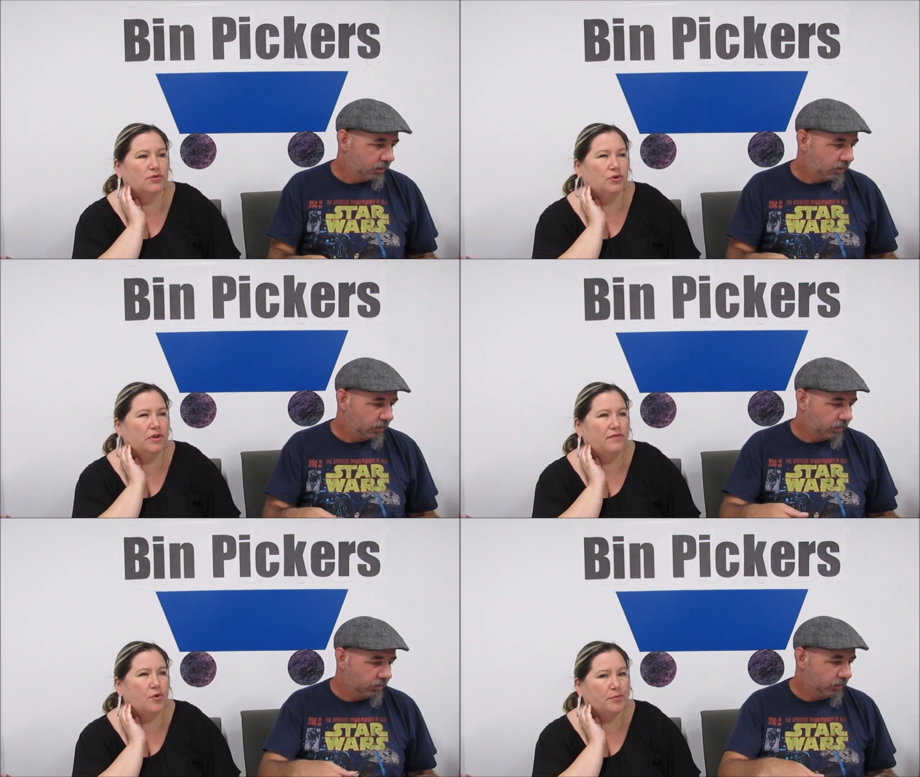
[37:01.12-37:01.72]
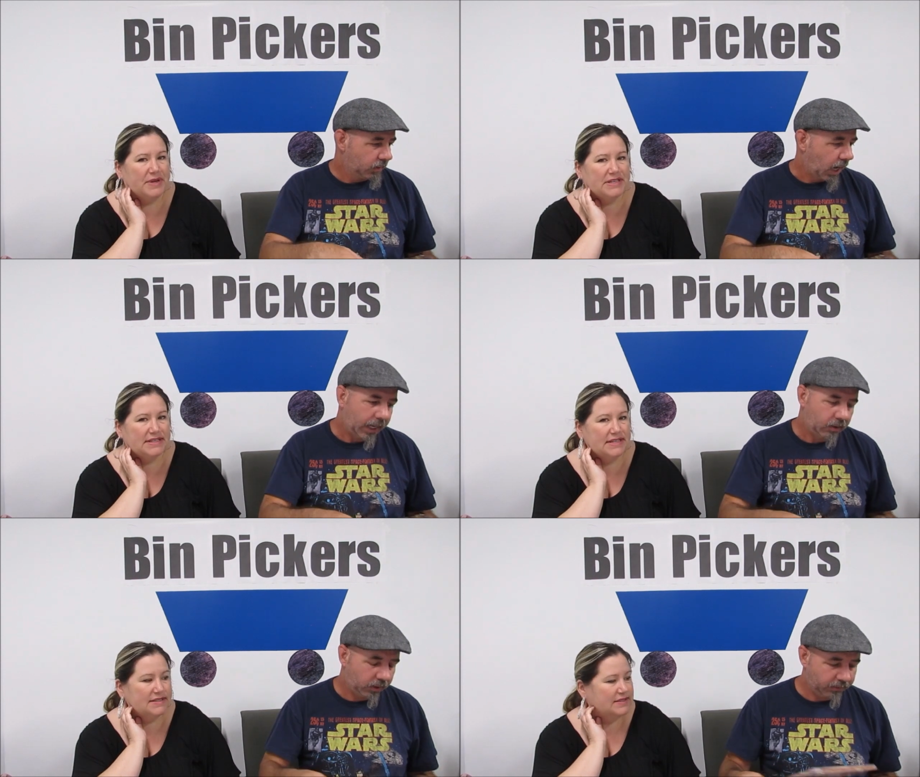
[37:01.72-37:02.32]
Speaker 1: or 34
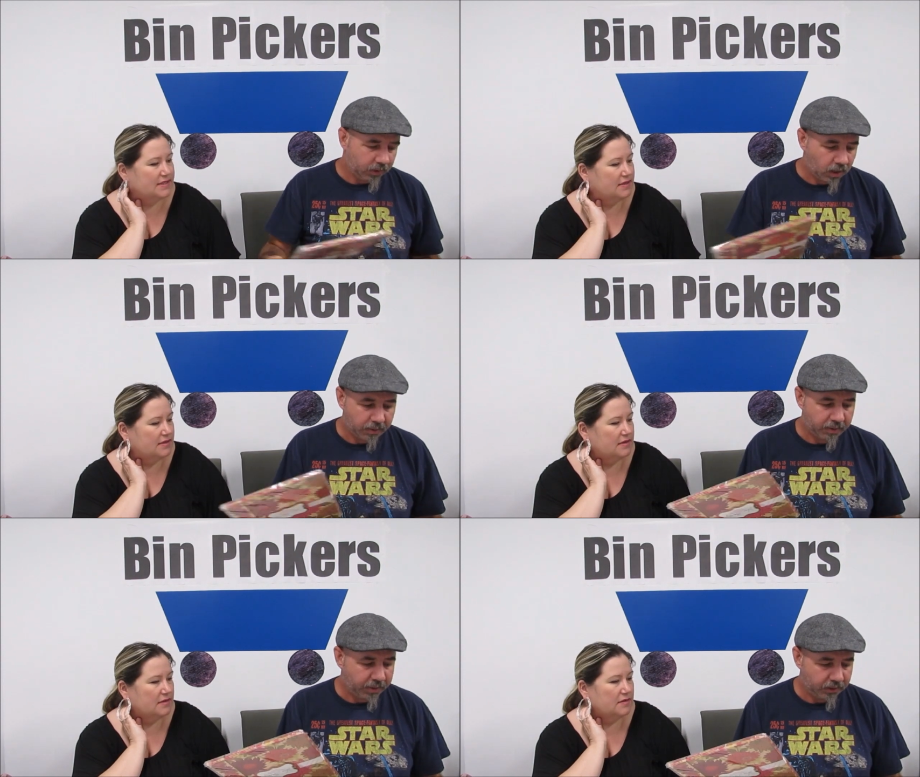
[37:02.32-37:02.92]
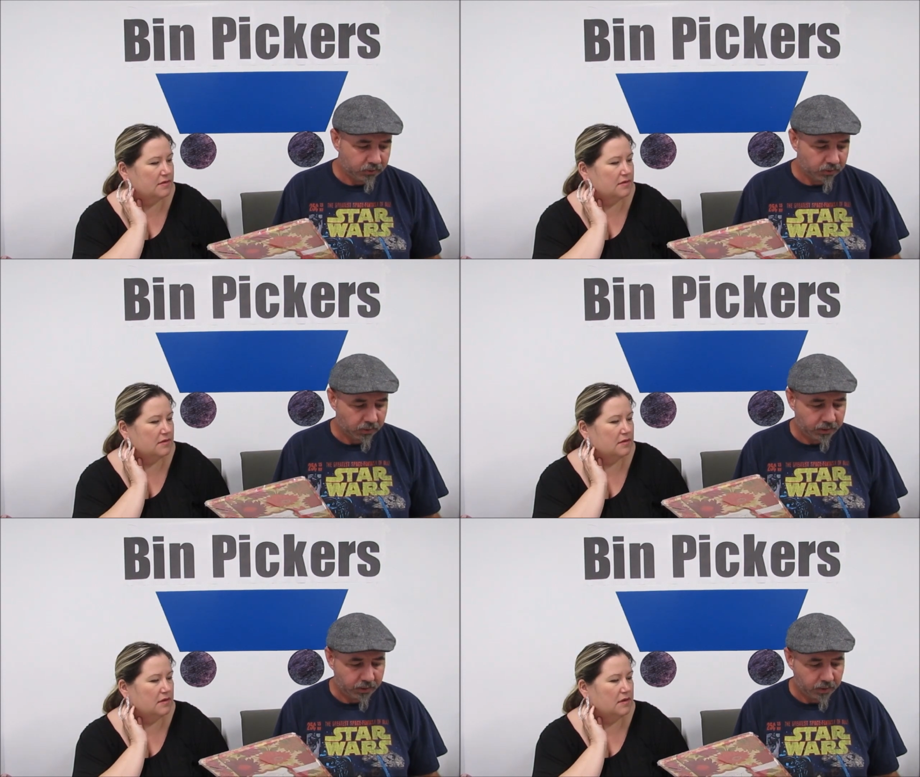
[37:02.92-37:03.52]
pieces. I don't even know
Speaker 2: how many pieces
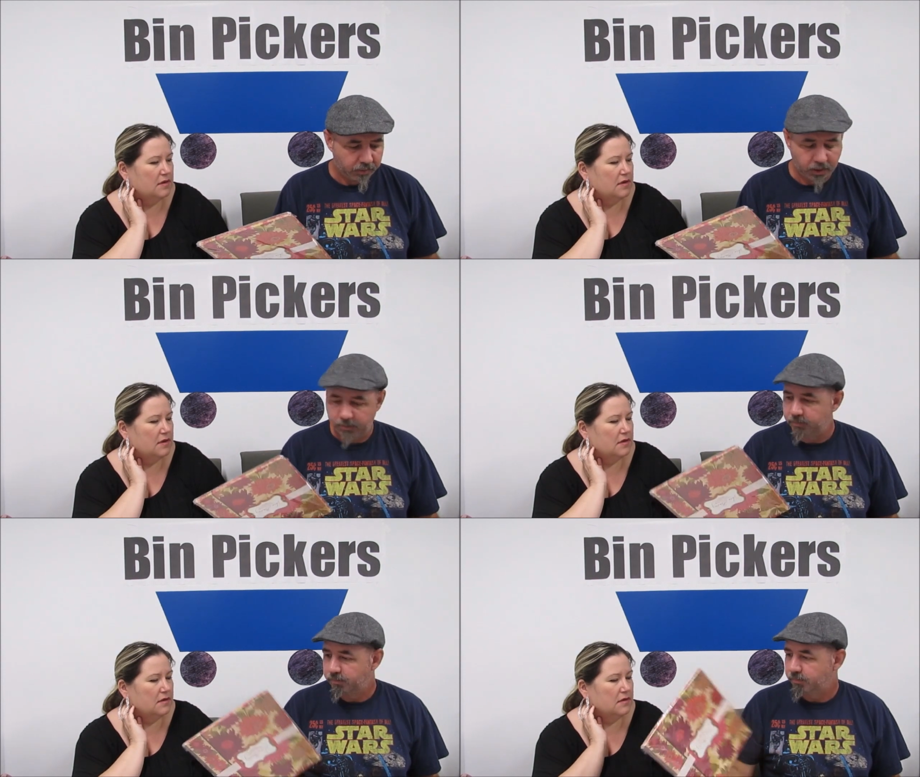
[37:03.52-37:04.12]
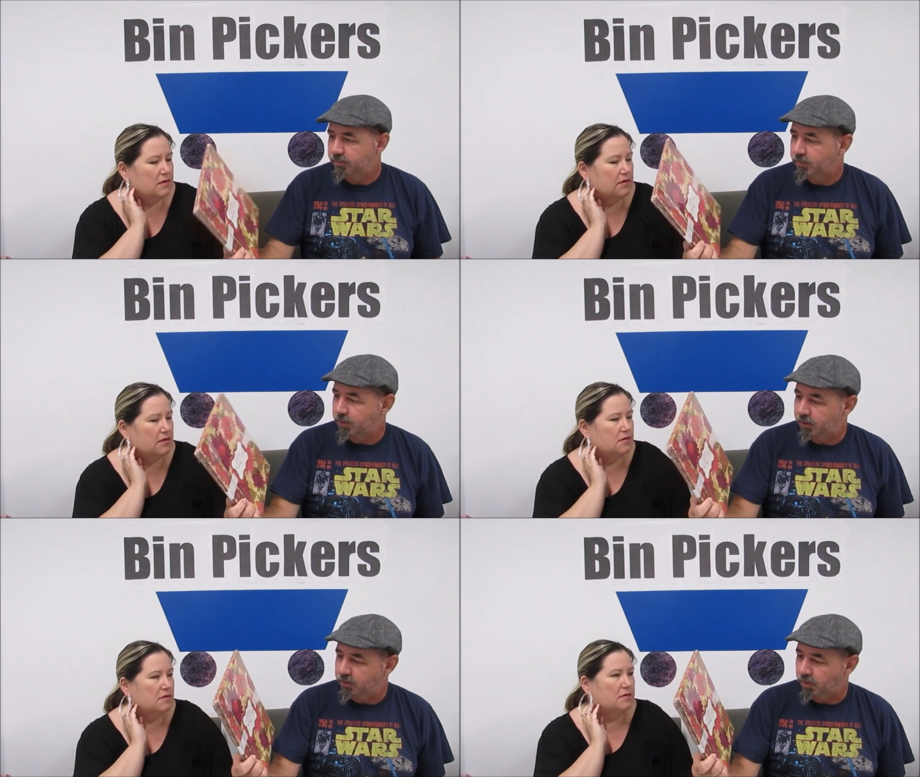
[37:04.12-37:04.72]
are in here, but
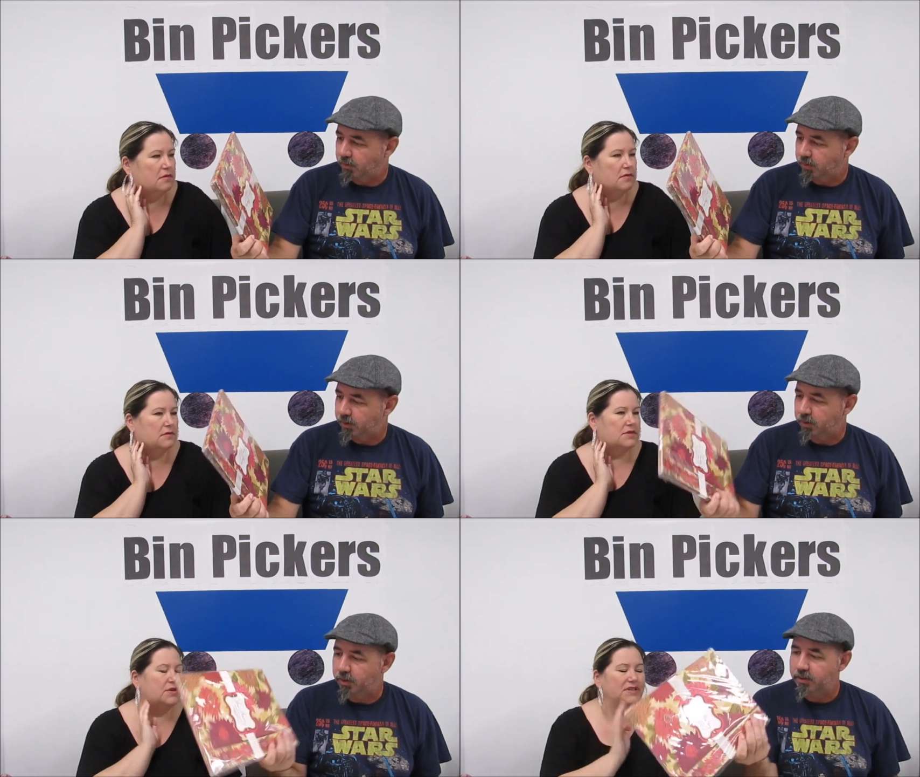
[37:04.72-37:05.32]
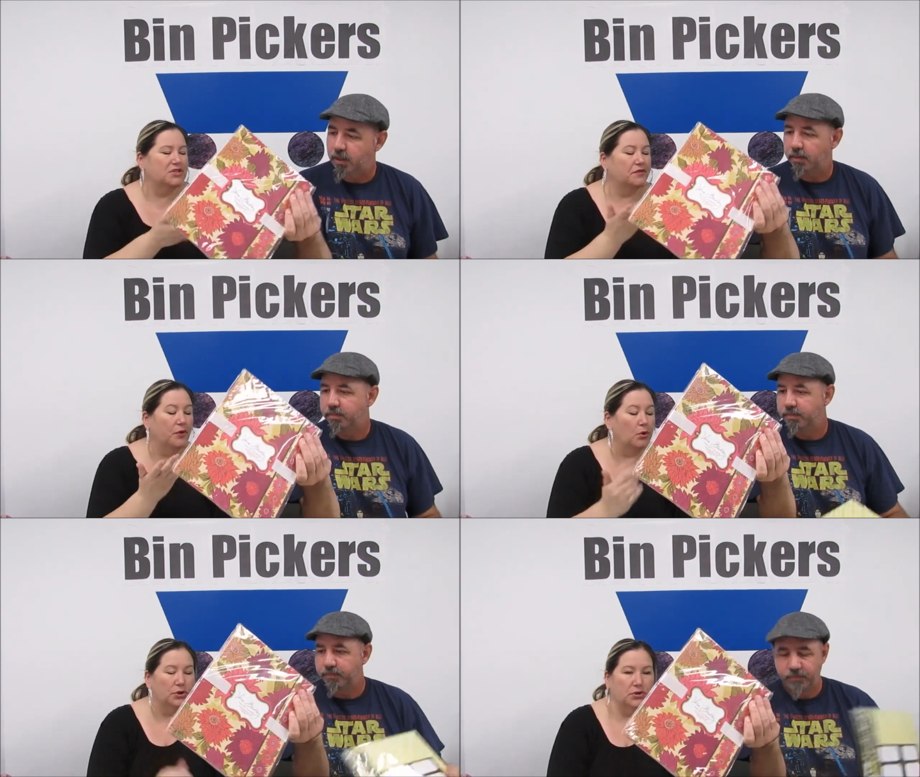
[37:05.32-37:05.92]
this is what we're going to do. So these time. are
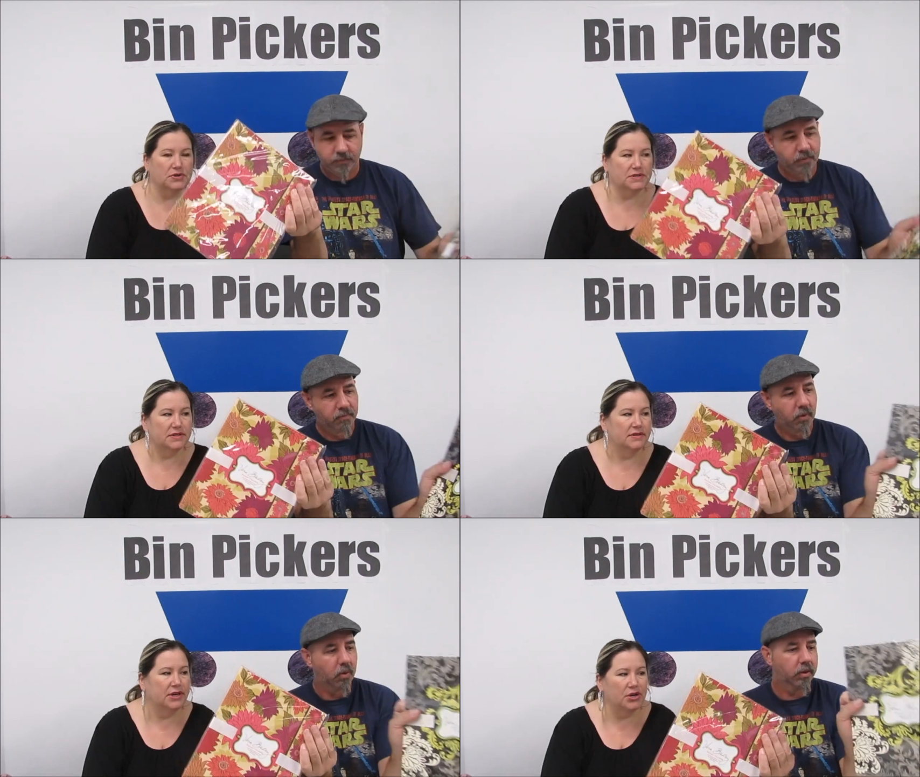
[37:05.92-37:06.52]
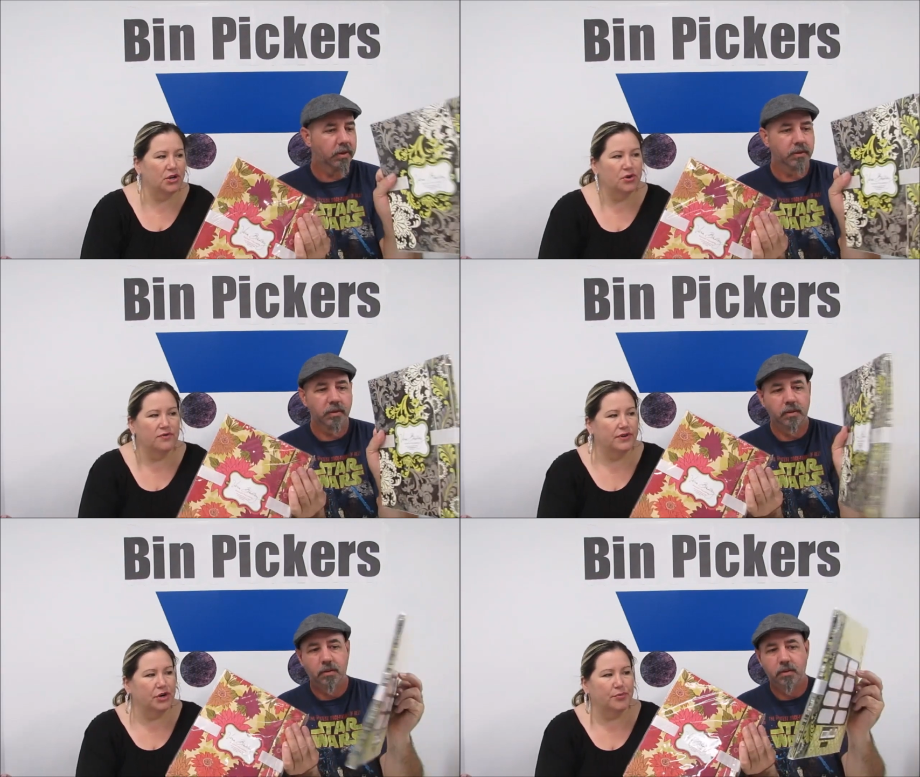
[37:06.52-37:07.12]
folders. folders. They're
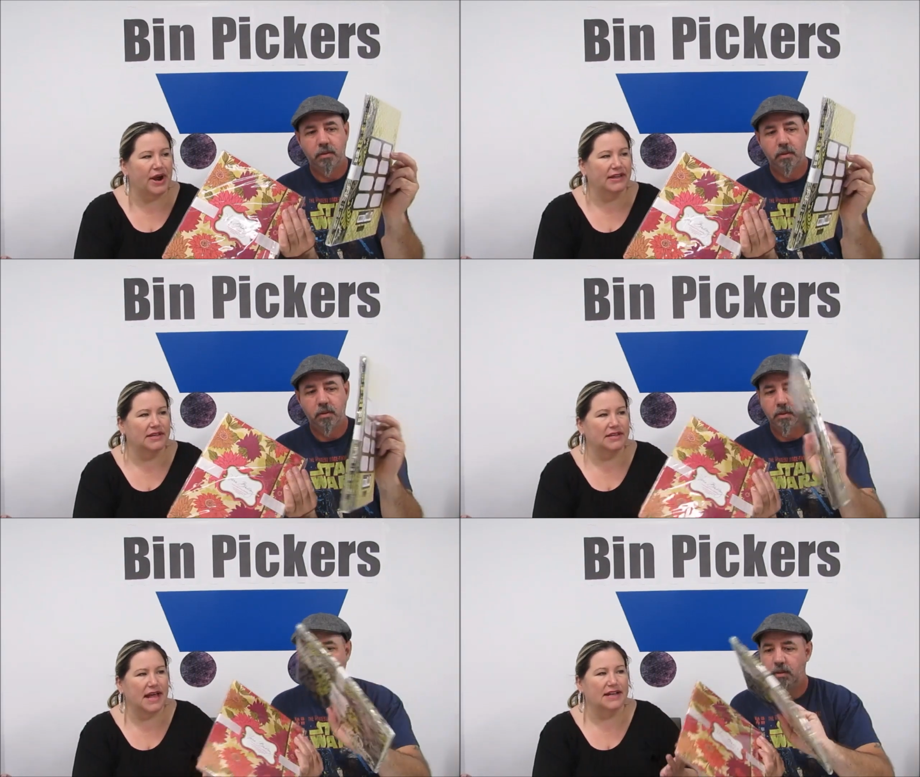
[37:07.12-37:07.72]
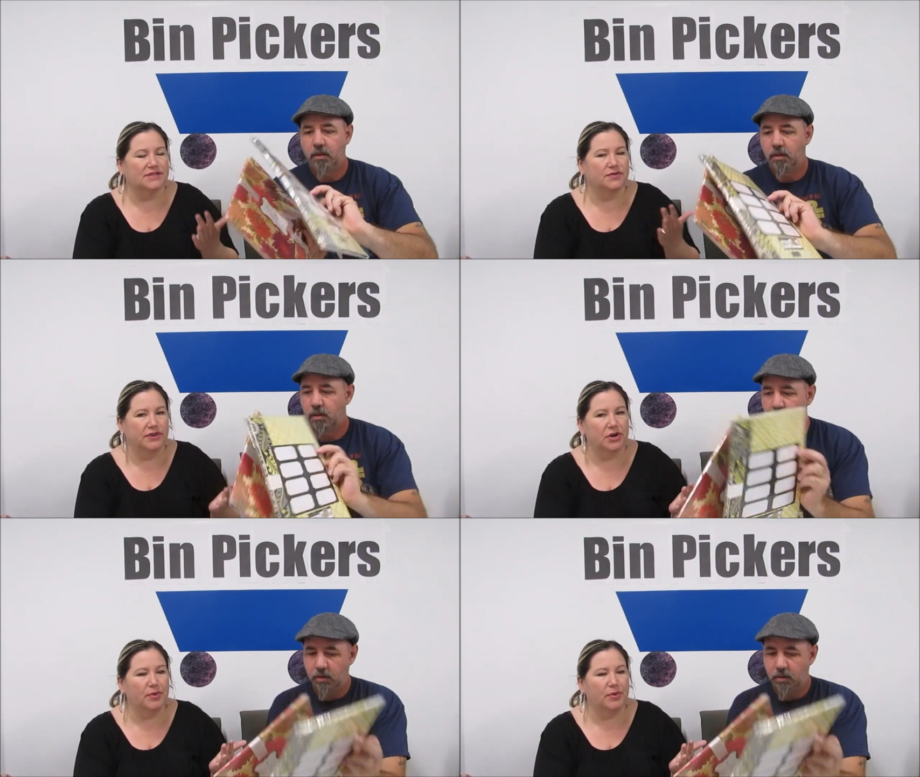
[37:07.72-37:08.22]
Speaker 1: new Vera Bradley. Yeah, so Vera